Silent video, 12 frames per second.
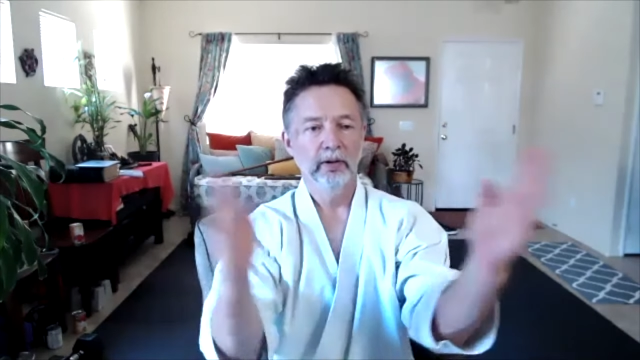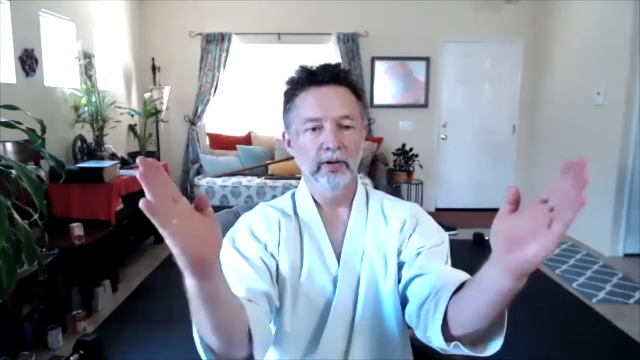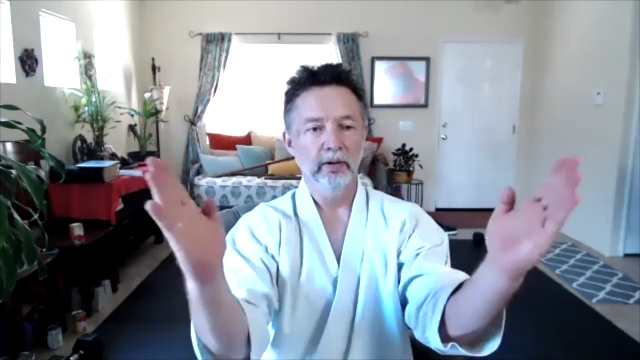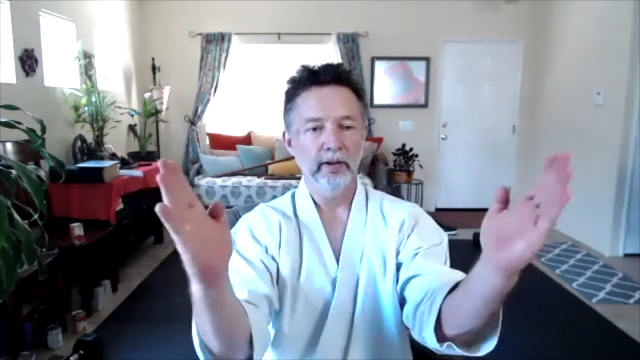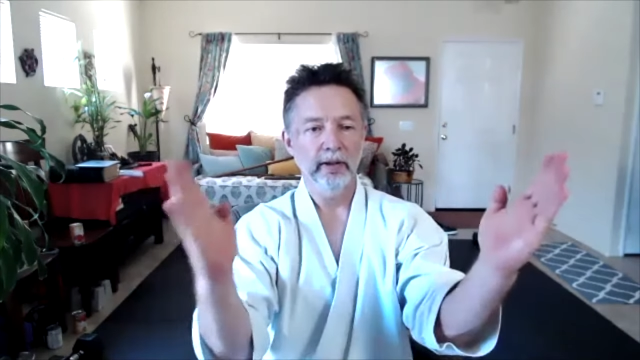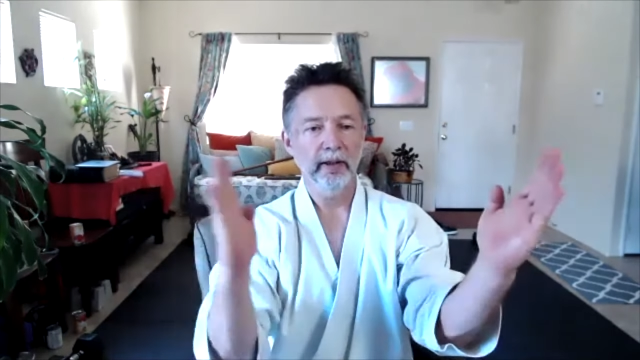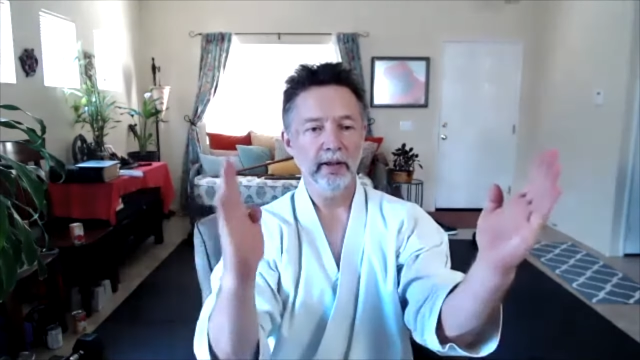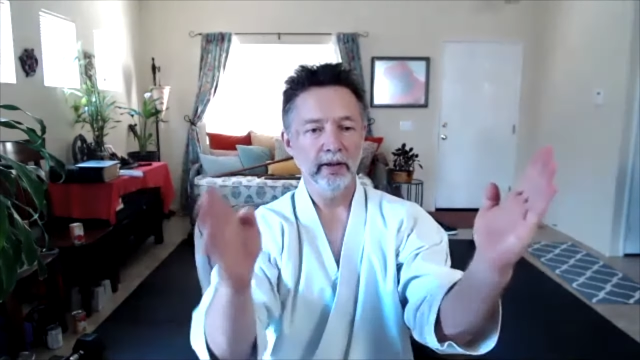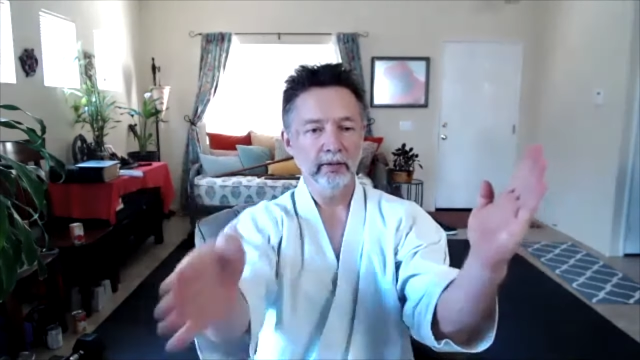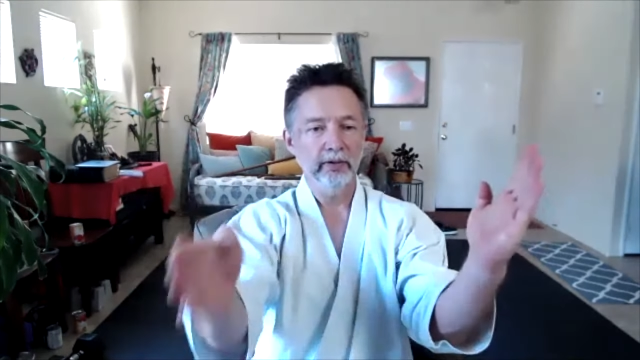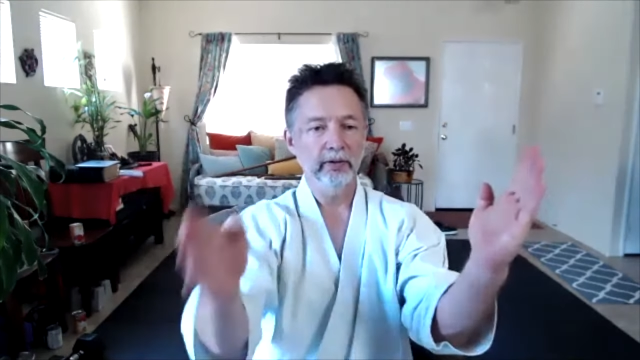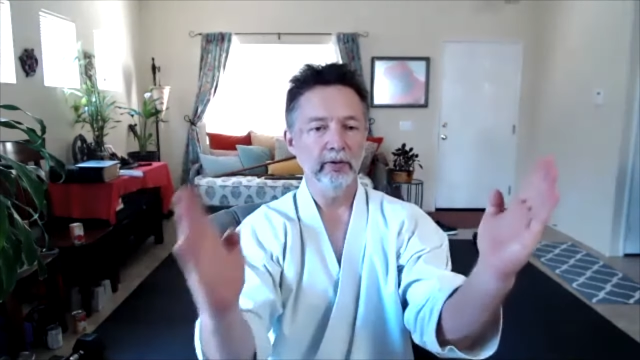Like
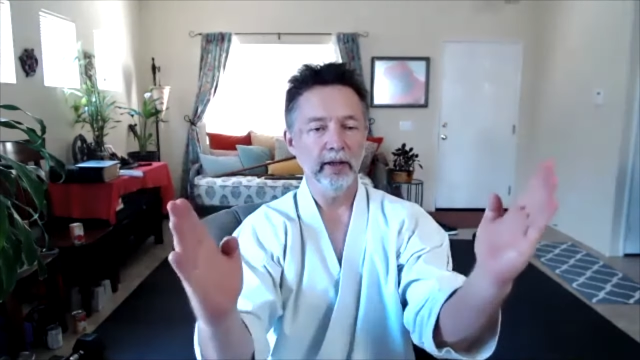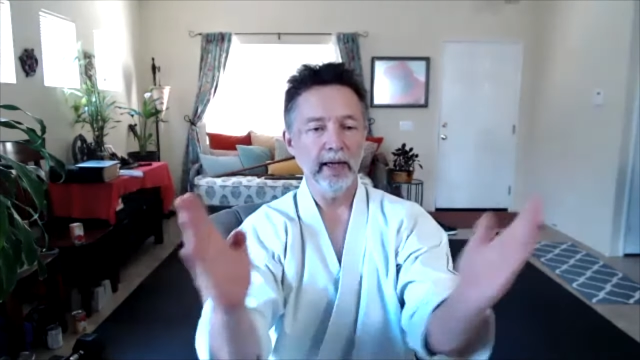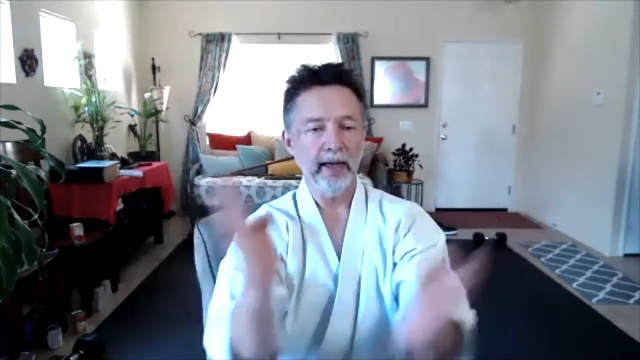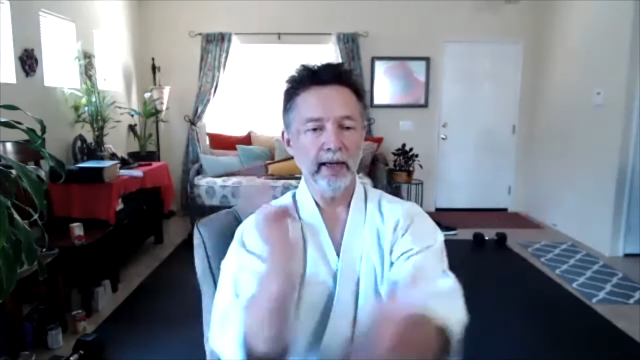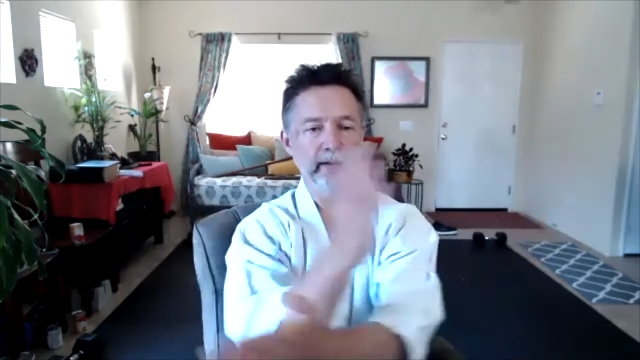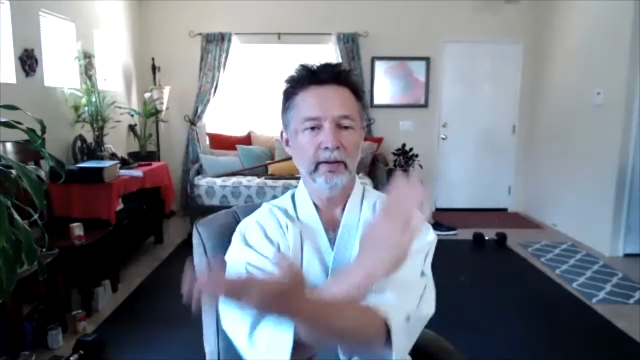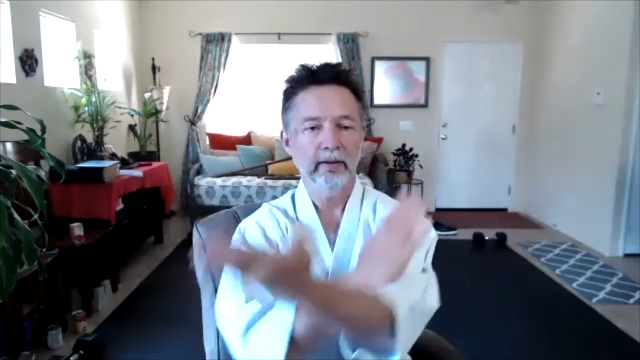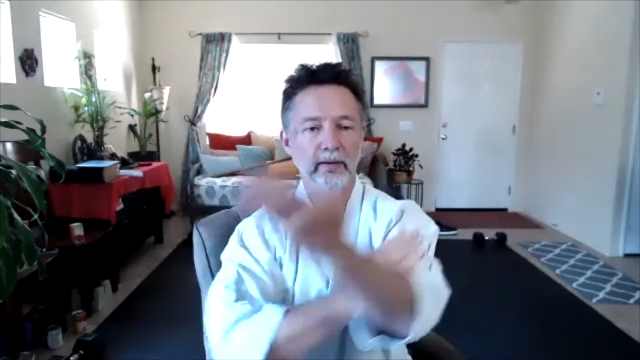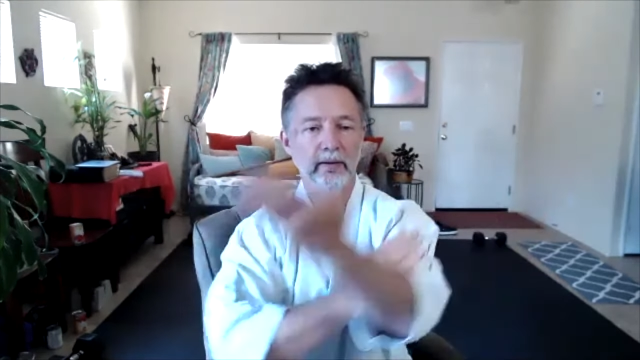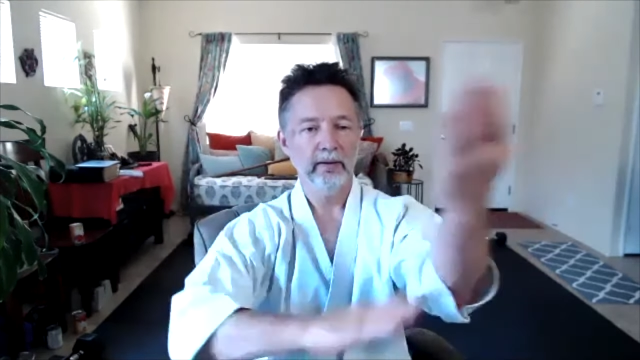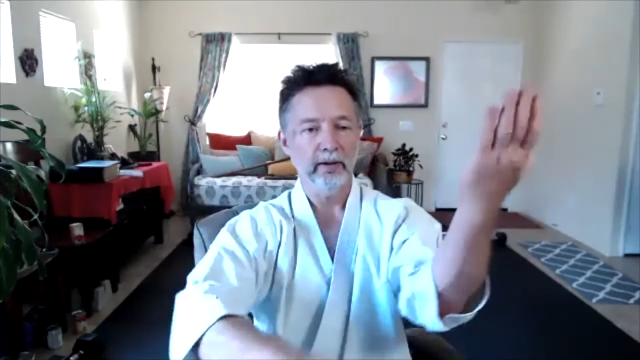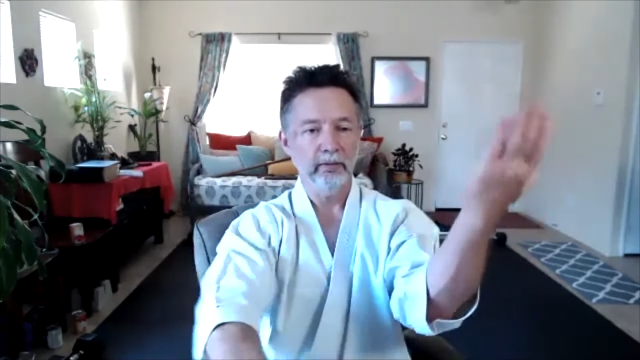here, I do that,
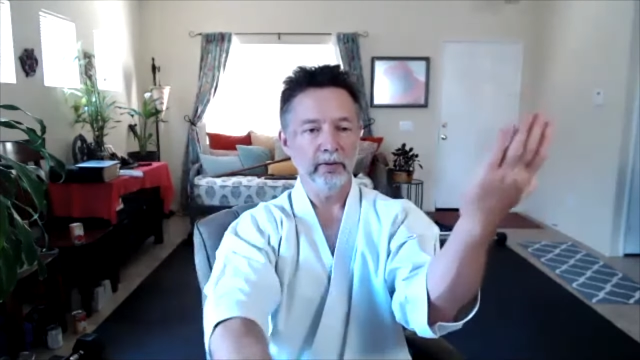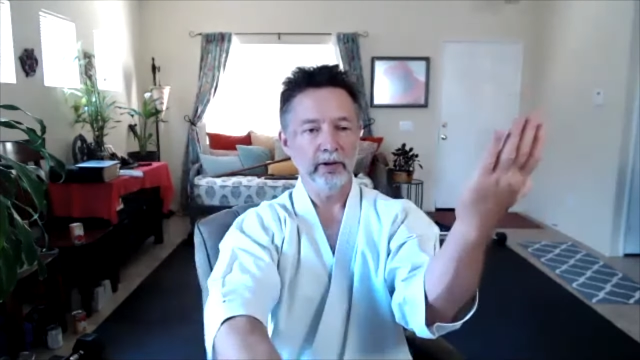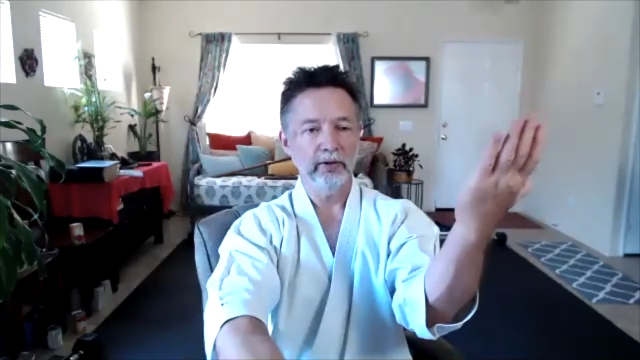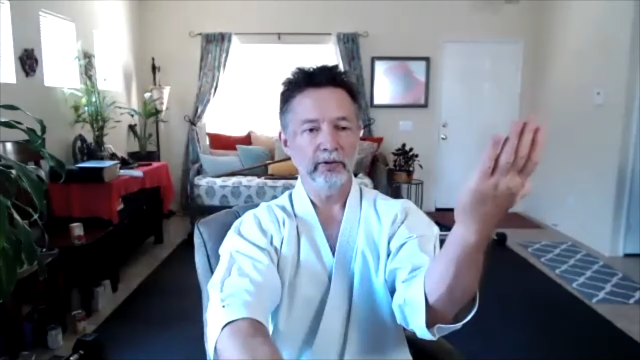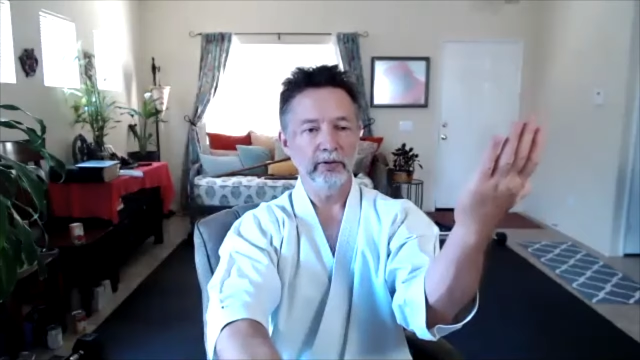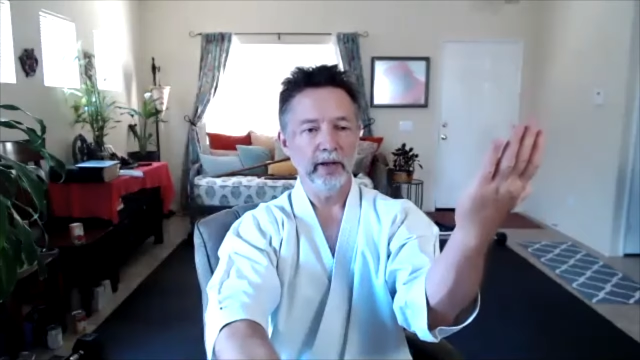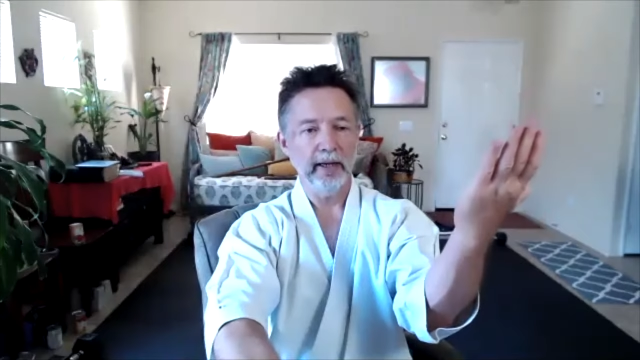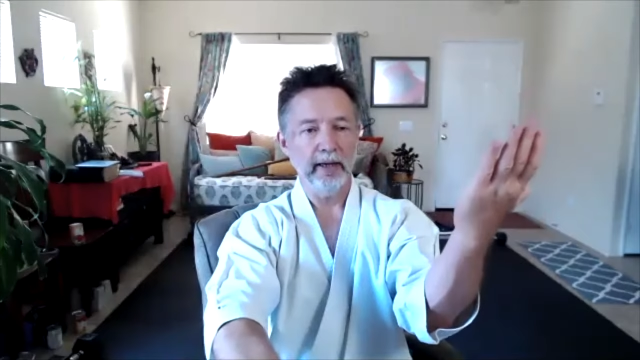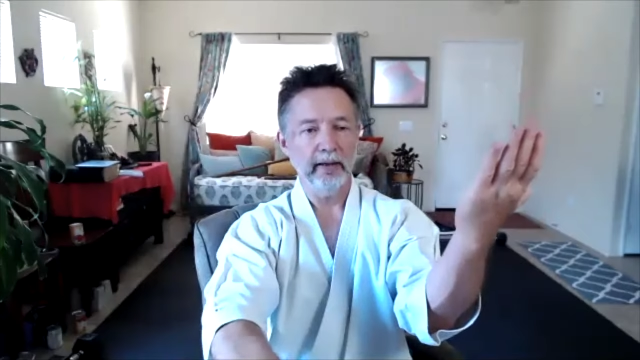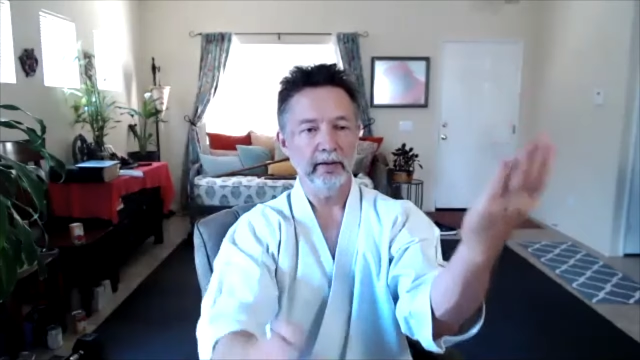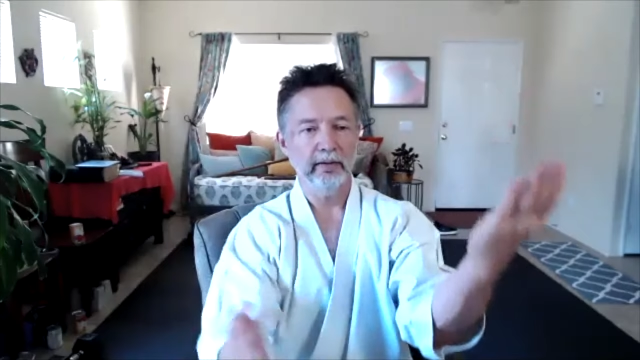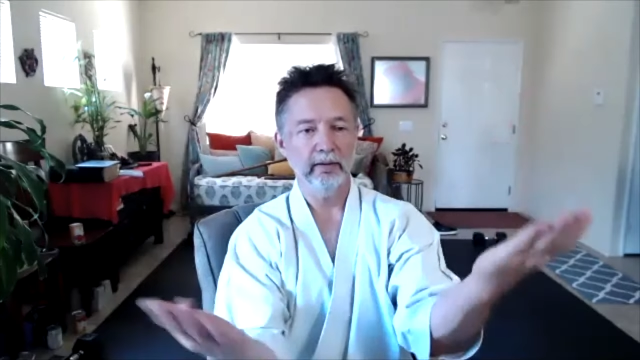like when I do
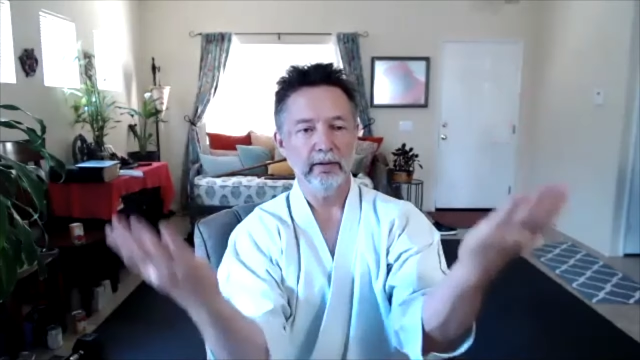that,